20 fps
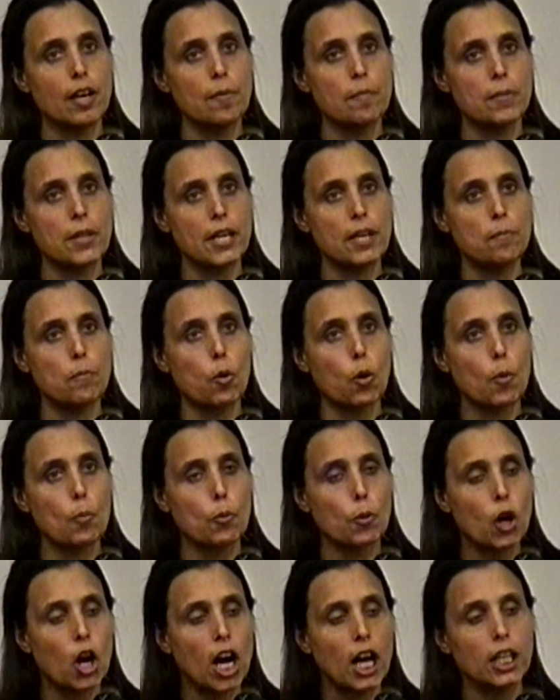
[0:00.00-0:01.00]
um, that
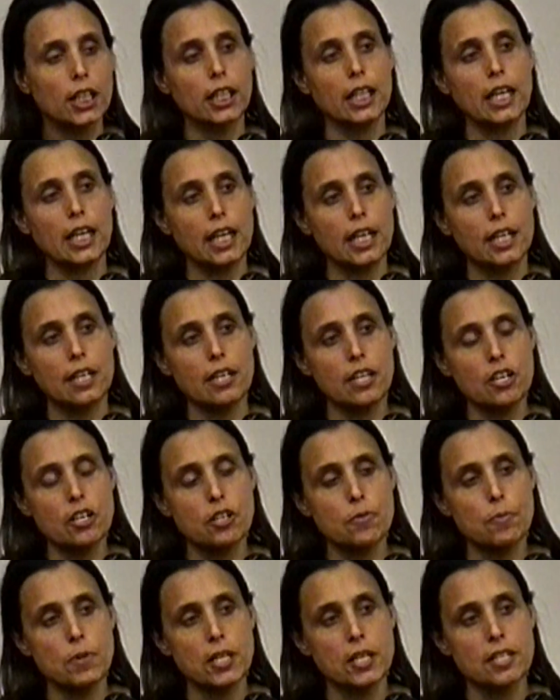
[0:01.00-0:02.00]
more broadly
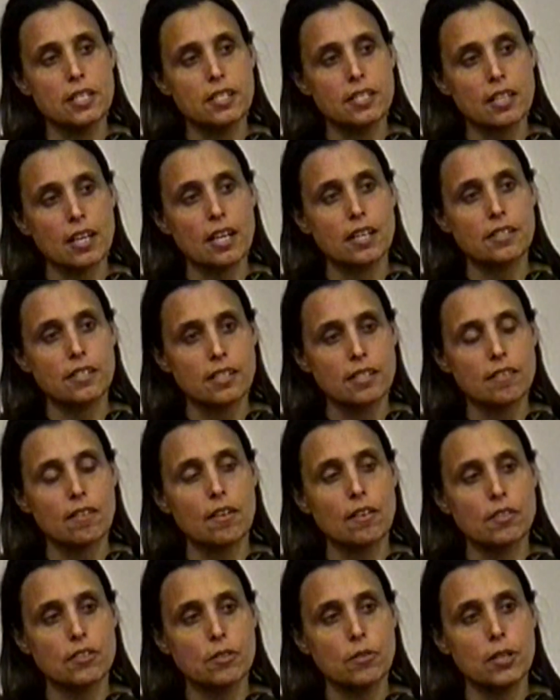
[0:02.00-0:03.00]
need to be discussed as
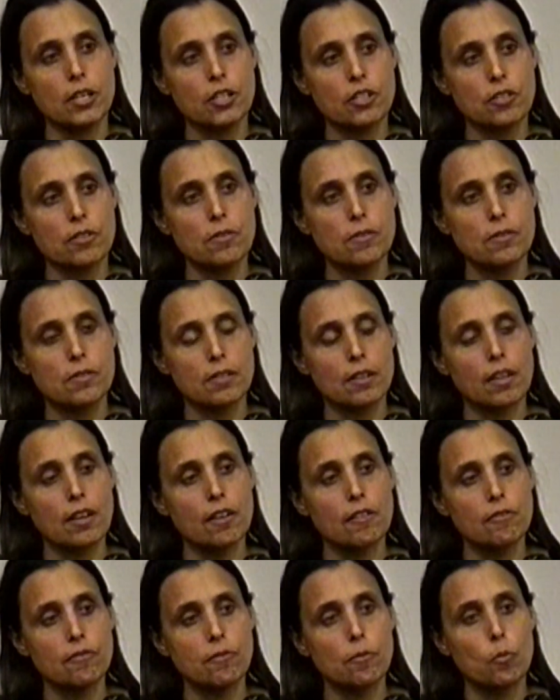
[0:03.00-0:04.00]
also issues
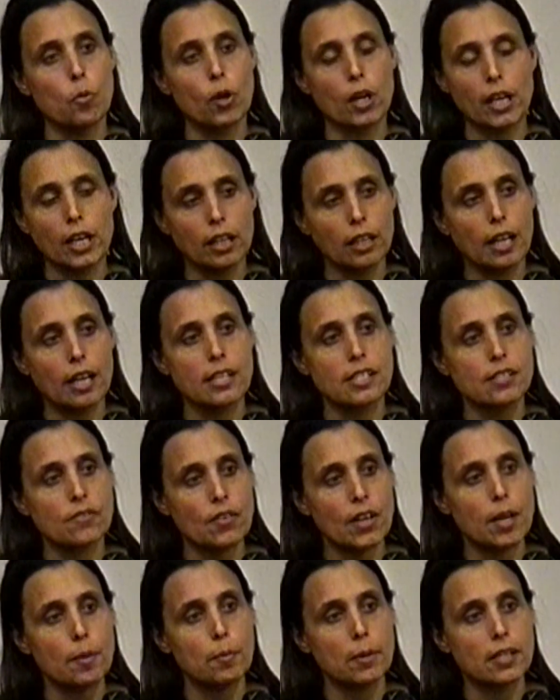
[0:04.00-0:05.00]
of working
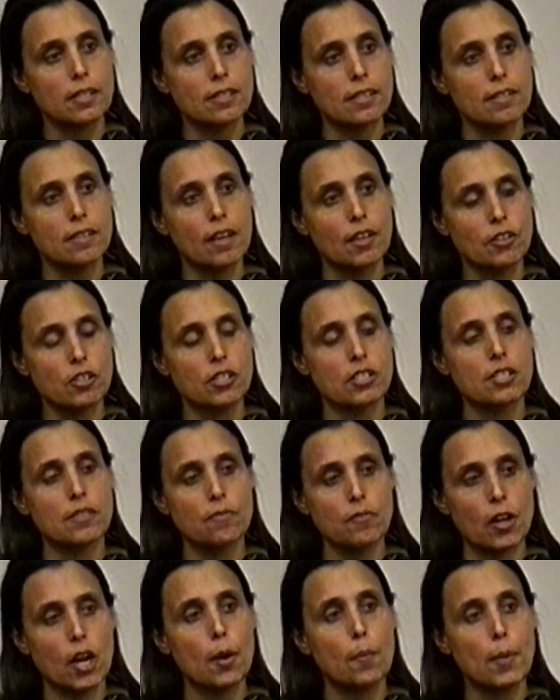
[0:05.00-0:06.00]
class families and not
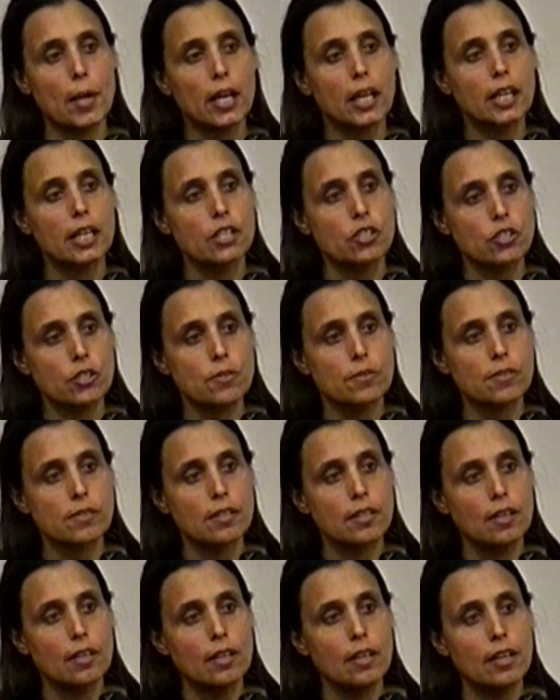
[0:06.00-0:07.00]
just environmental
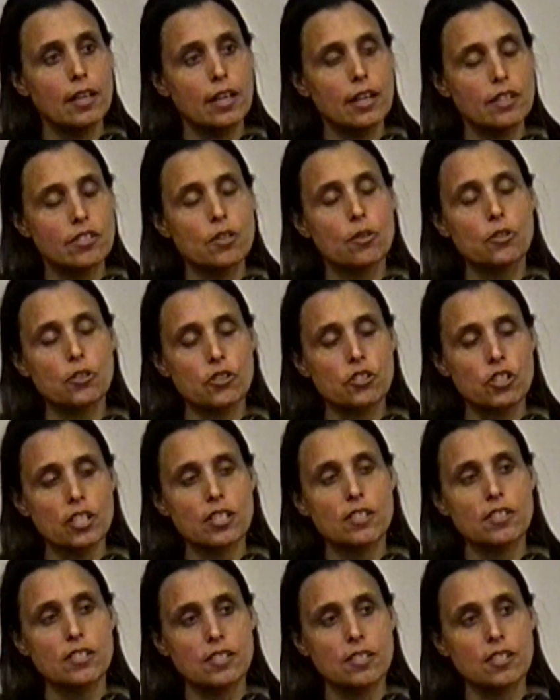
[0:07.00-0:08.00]
issues, social
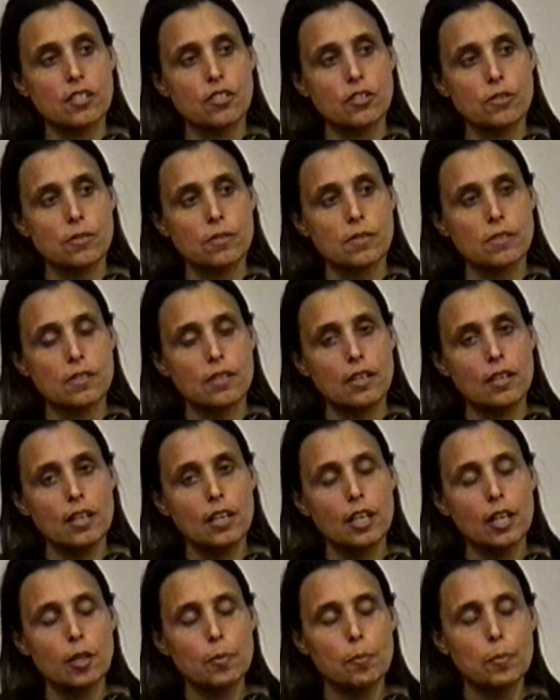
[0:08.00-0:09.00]
justice issues.
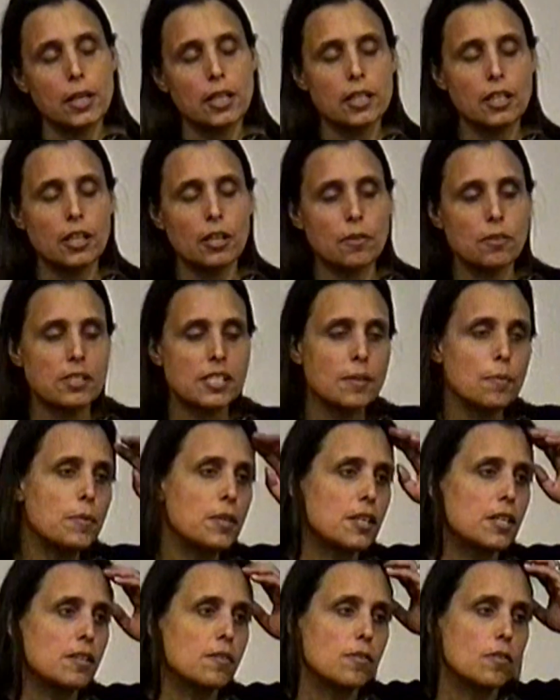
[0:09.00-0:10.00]
But you know,
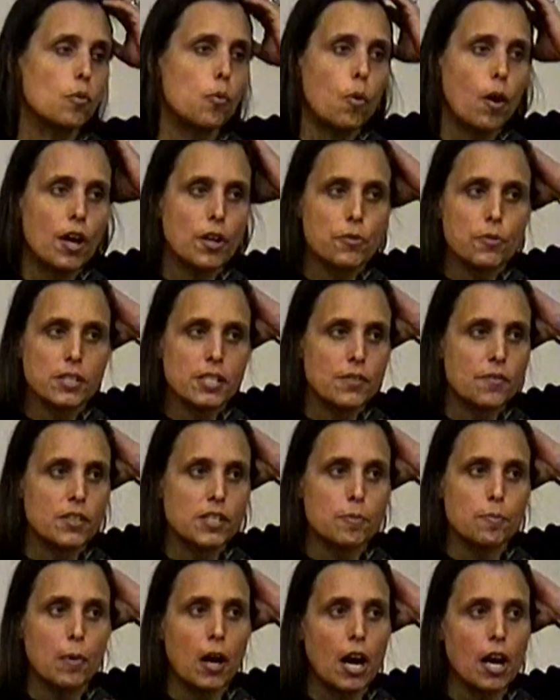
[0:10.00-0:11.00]
some of the quandaries
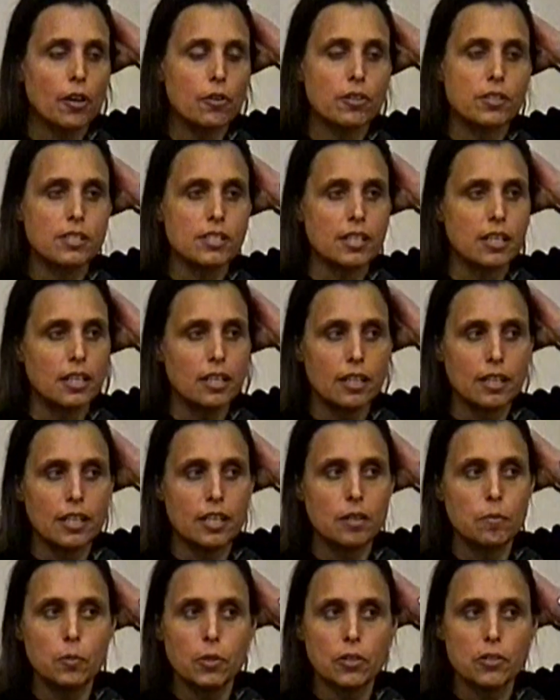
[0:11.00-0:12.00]
of a democracy,
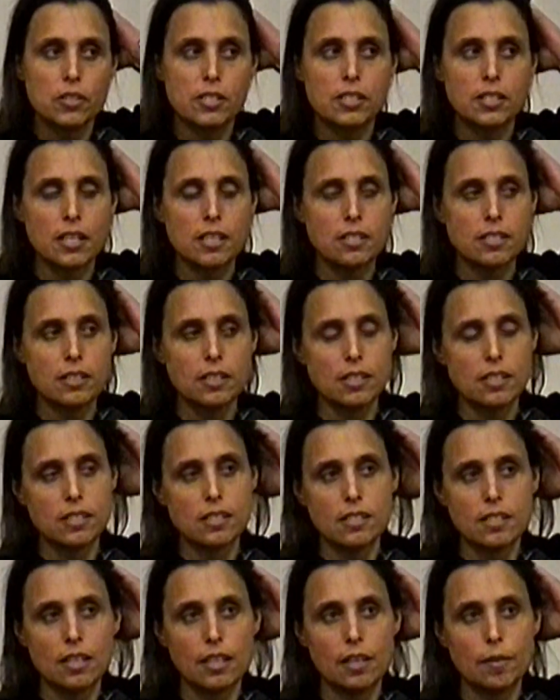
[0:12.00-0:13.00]
and we were discussing
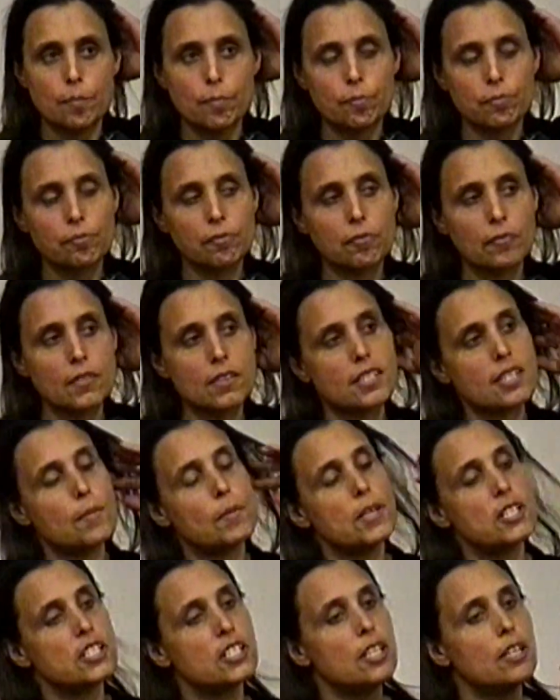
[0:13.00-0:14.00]
this um,
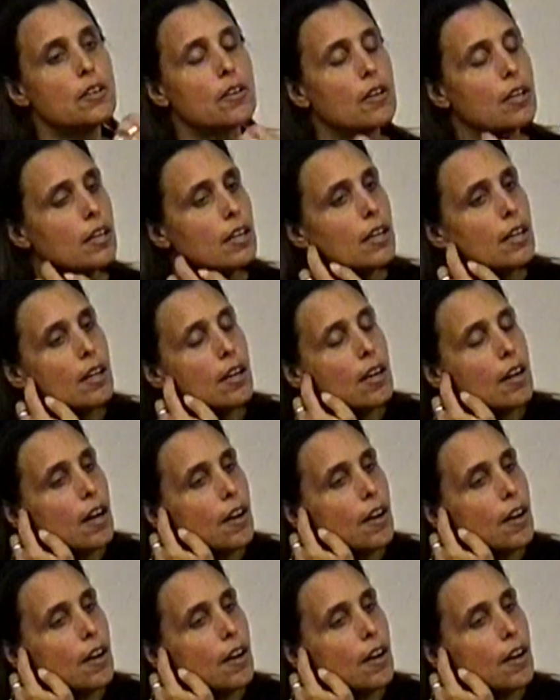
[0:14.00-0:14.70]
some at dinner,